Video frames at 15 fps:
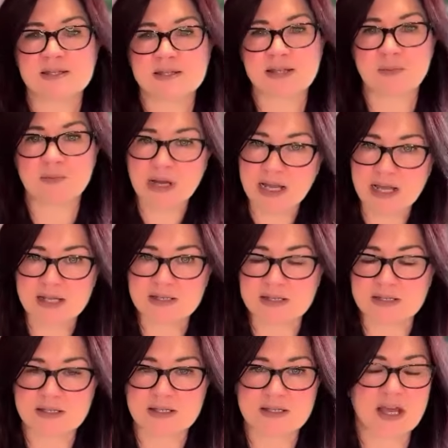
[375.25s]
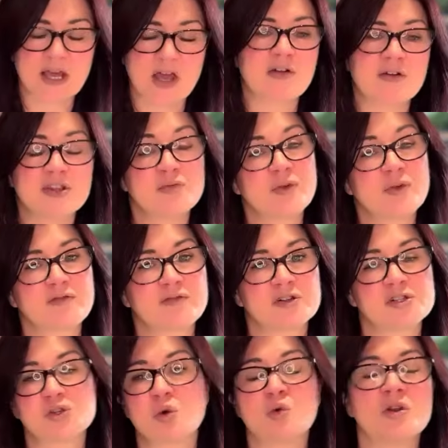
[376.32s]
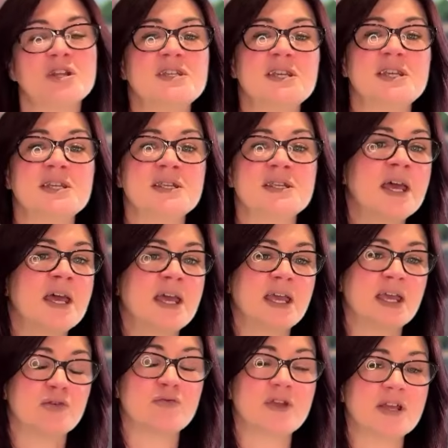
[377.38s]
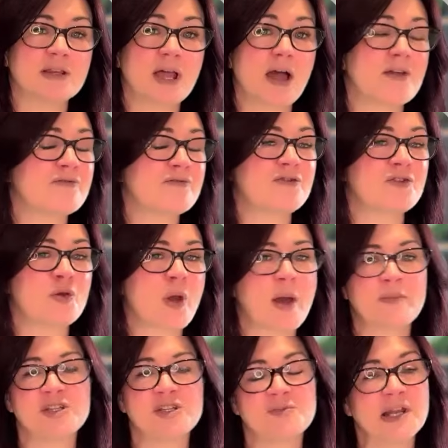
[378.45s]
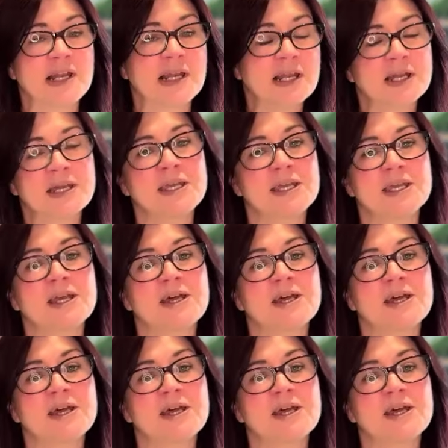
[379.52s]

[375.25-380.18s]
the same places as they are in the reference, or indeed in real life if you happen to be lucky